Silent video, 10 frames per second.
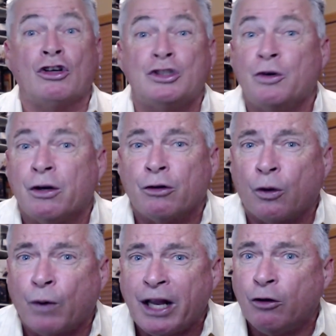you hear on
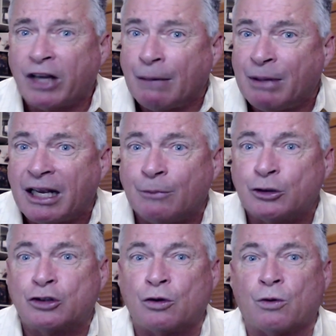the radio can become
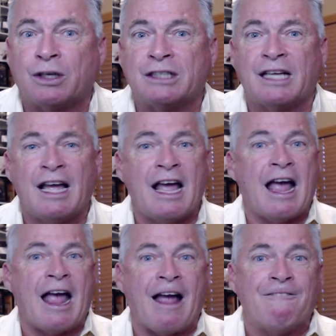stories.
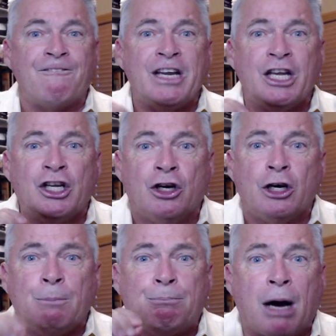Every
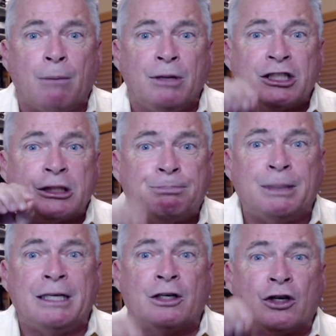good public
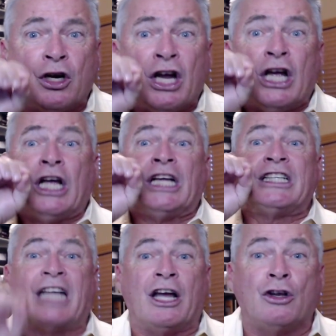speaker
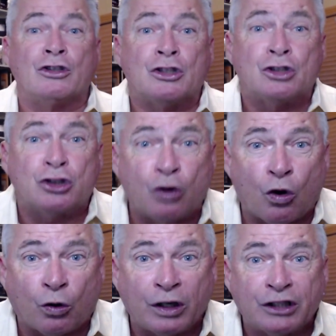tells
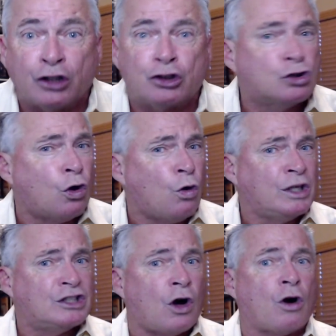stories.
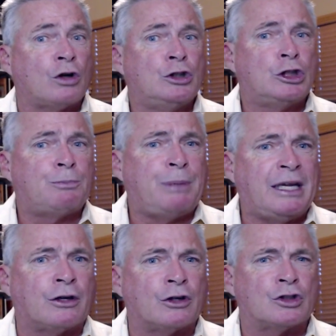Stories are to
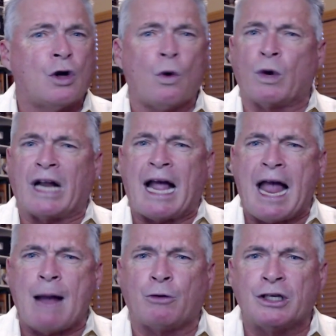speakers what a
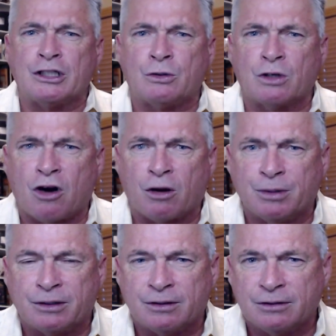hammer is to a
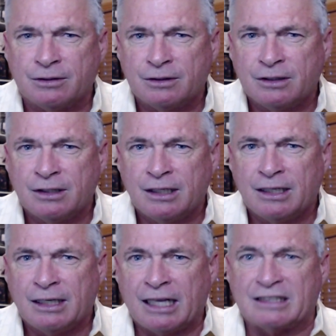carpenter.
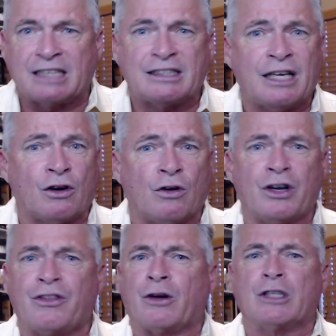And as I said
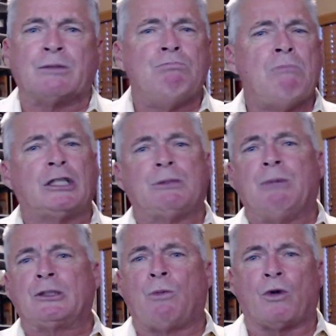earlier, there is much,
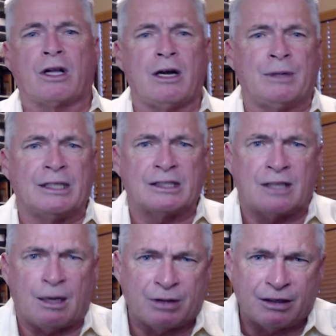much more to come on this
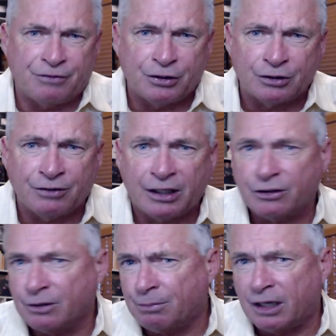topic in future
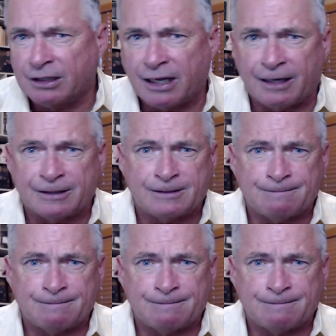videos and podcasts.